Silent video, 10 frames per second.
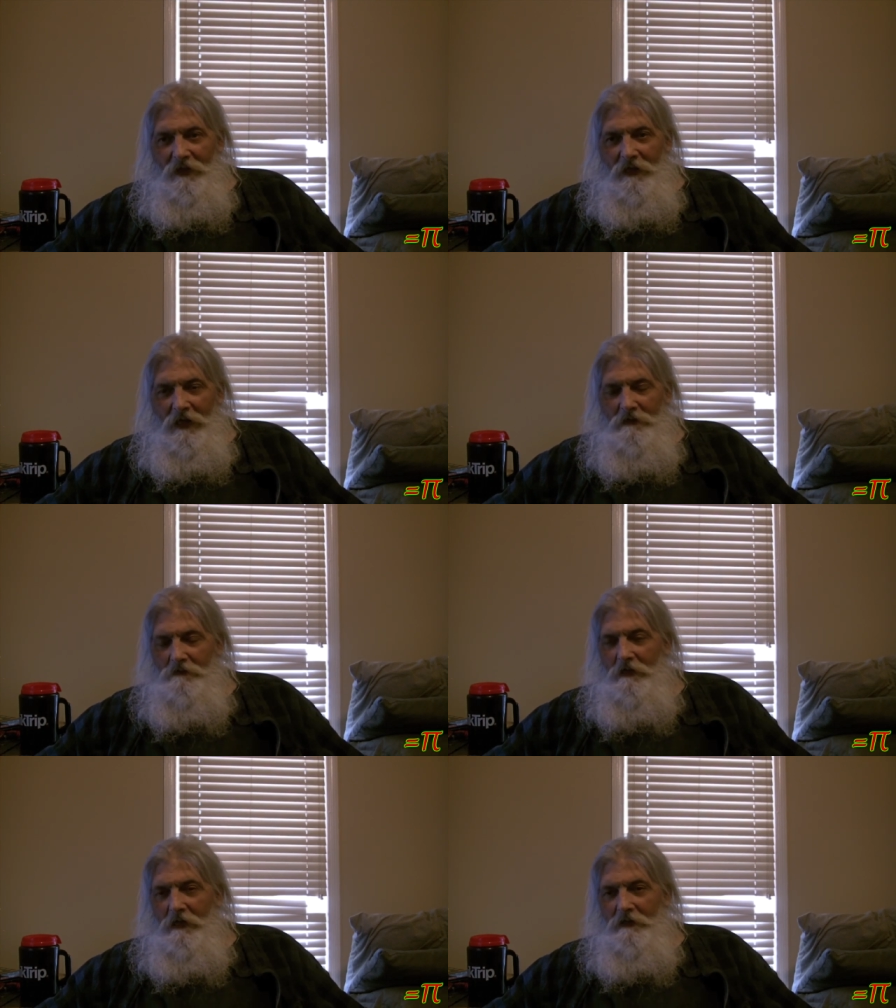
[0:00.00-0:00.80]
And
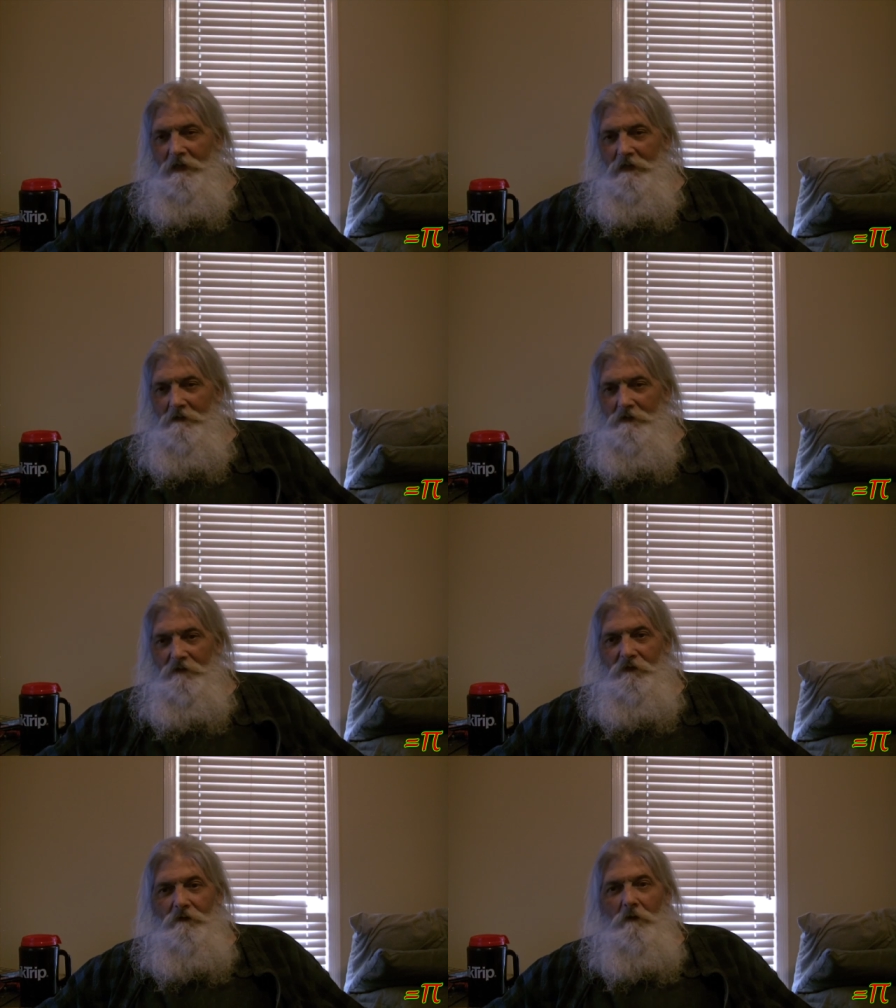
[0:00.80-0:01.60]
actually, I think there's
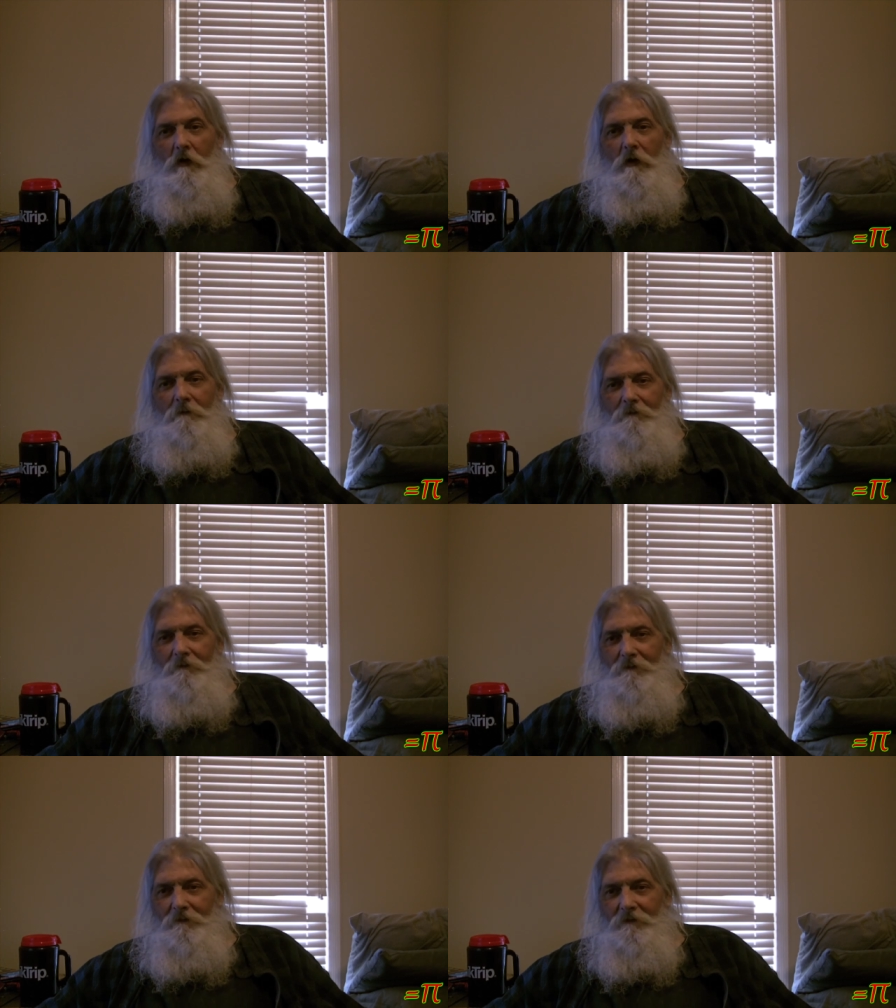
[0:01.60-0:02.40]
a few more.
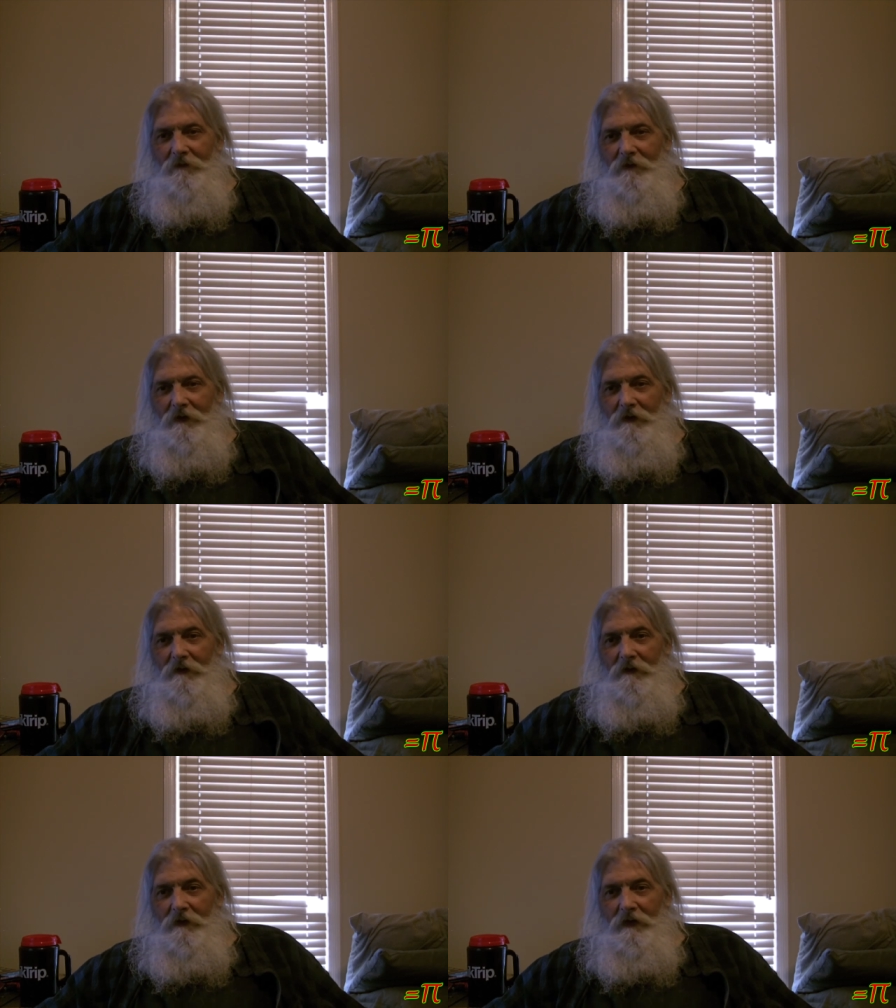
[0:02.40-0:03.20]

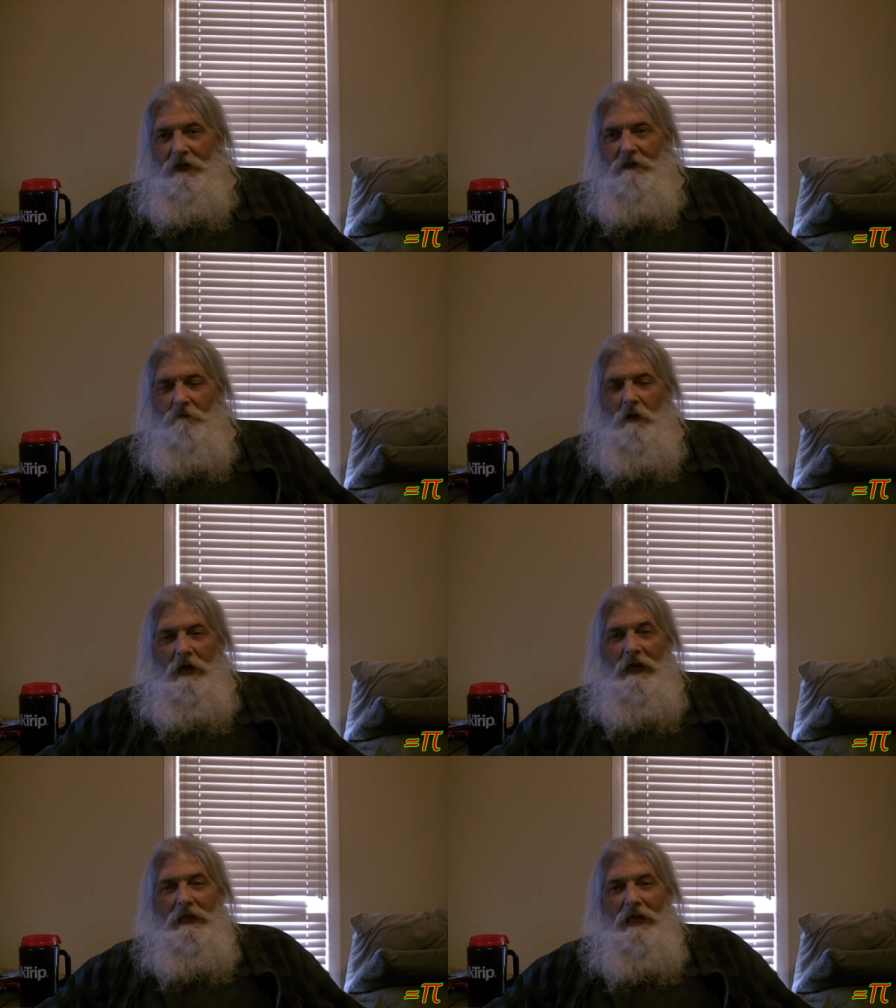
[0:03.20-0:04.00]
And
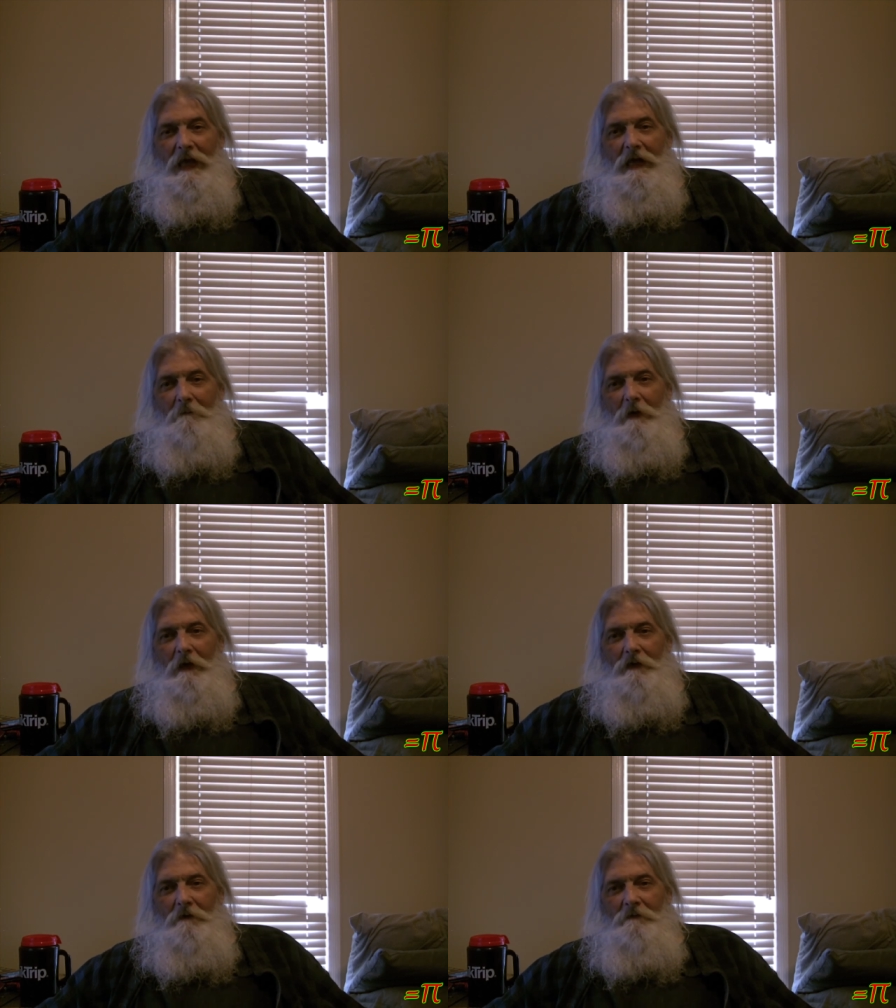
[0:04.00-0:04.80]
what I like
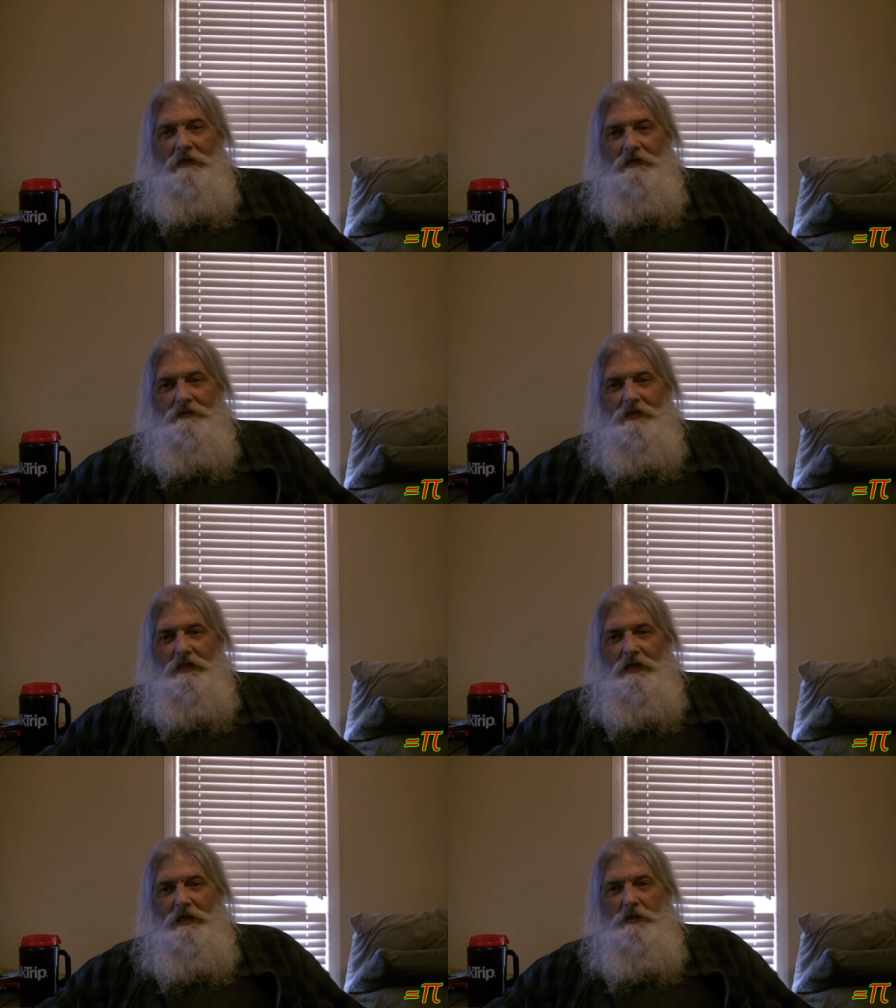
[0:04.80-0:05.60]
about them is
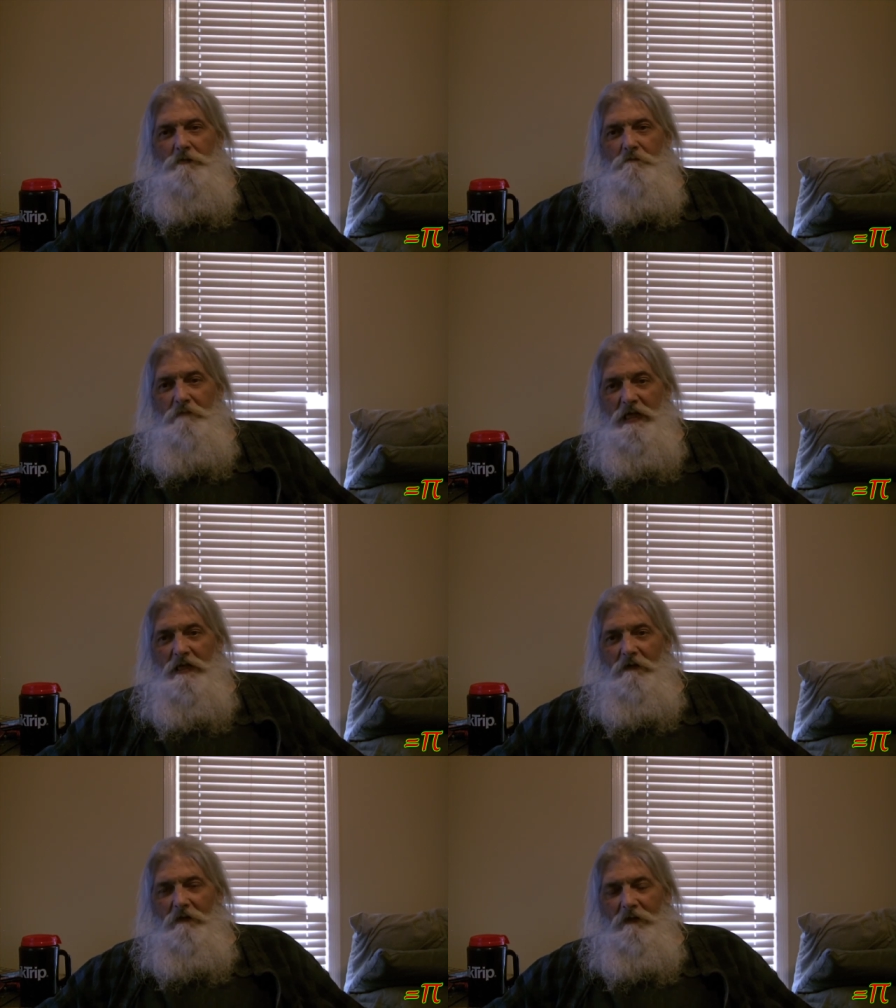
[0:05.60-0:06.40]
that each
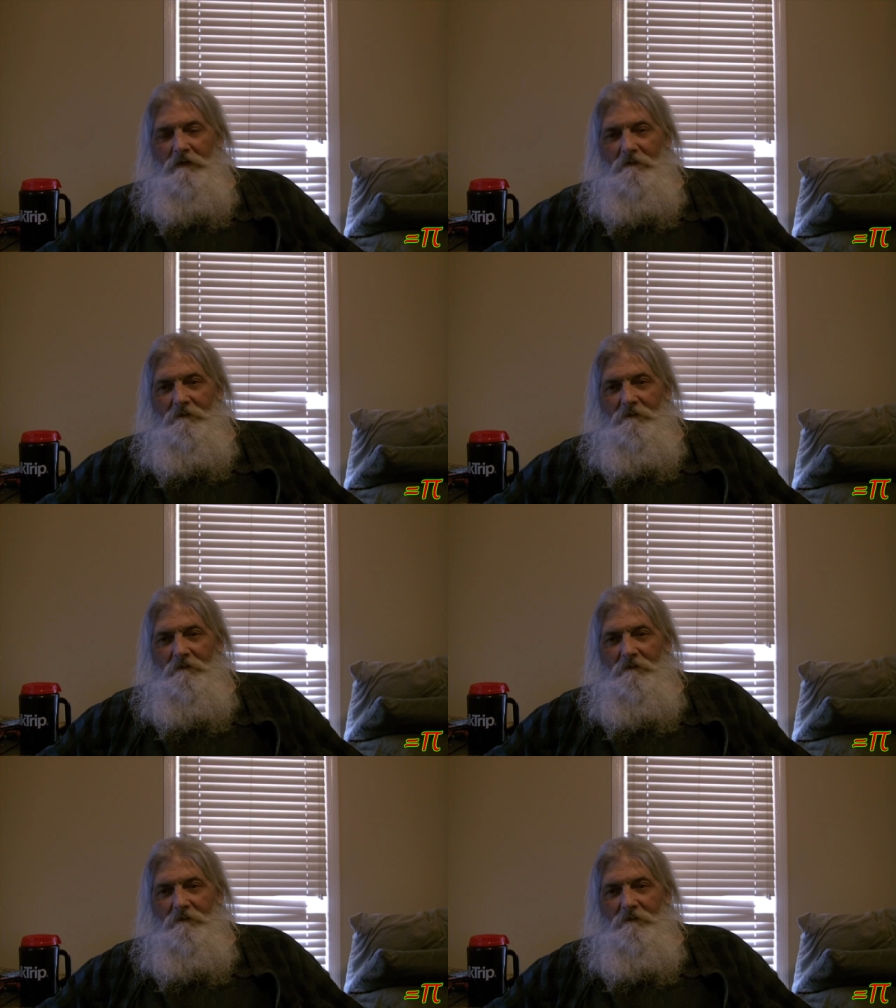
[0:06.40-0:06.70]
meal